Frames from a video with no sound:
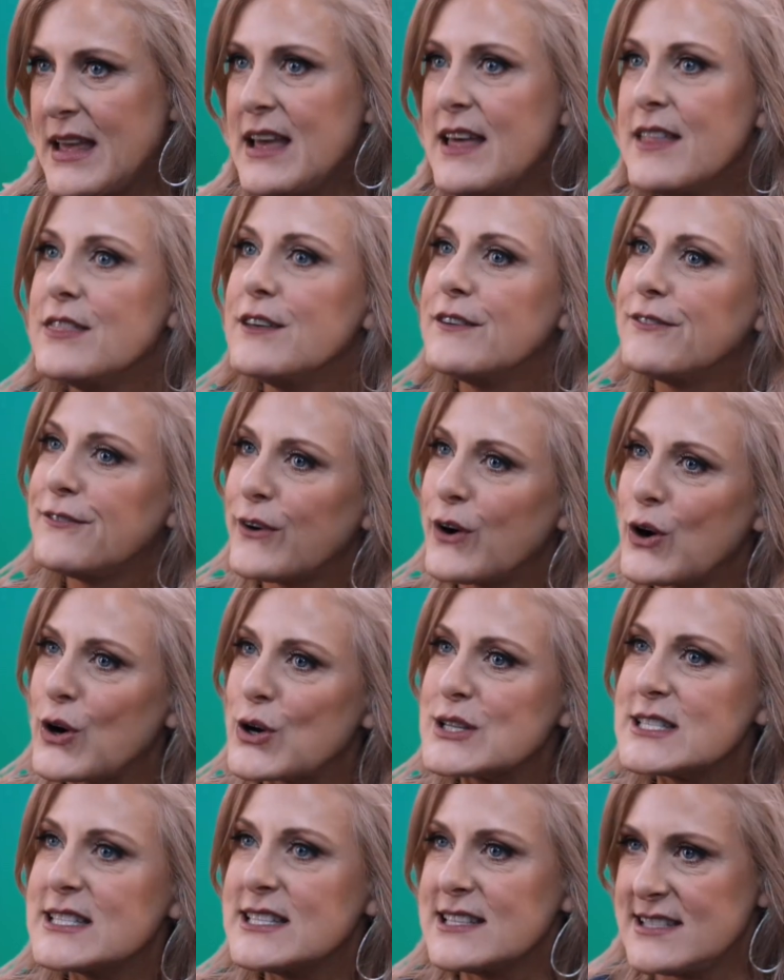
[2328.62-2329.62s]
The
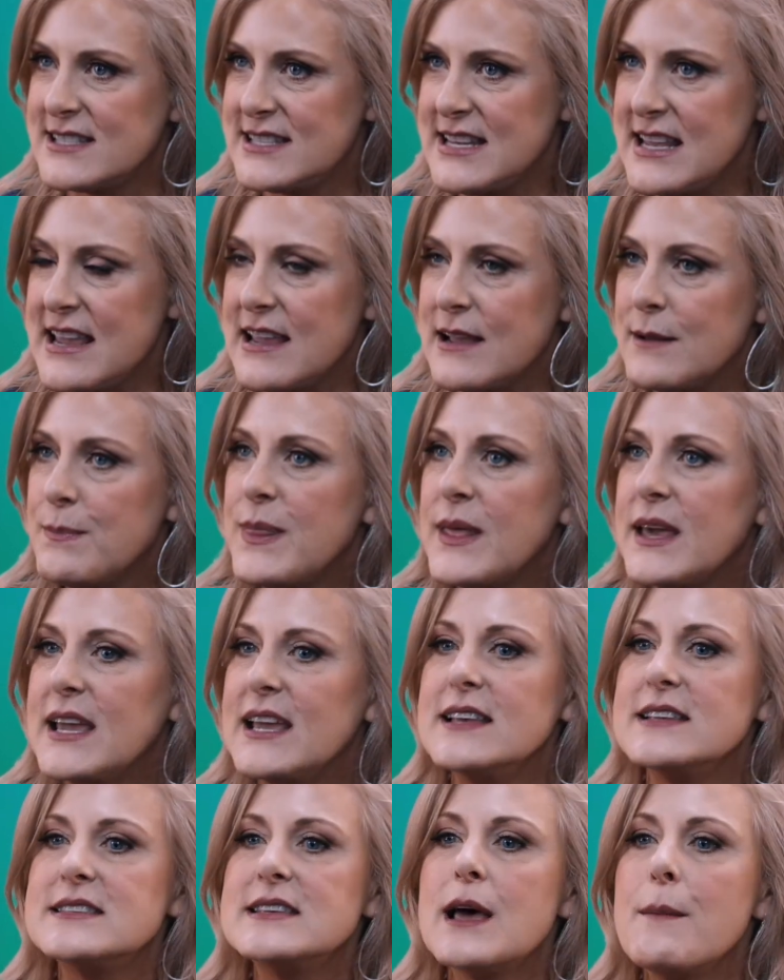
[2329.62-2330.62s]
first, the C,
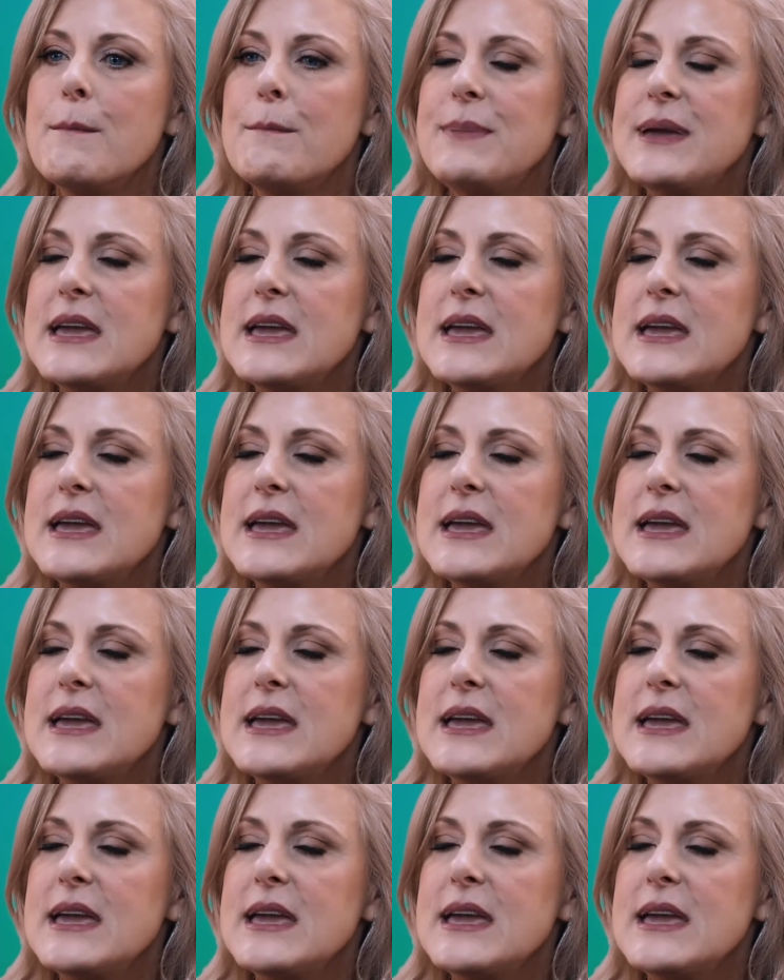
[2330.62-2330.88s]
is be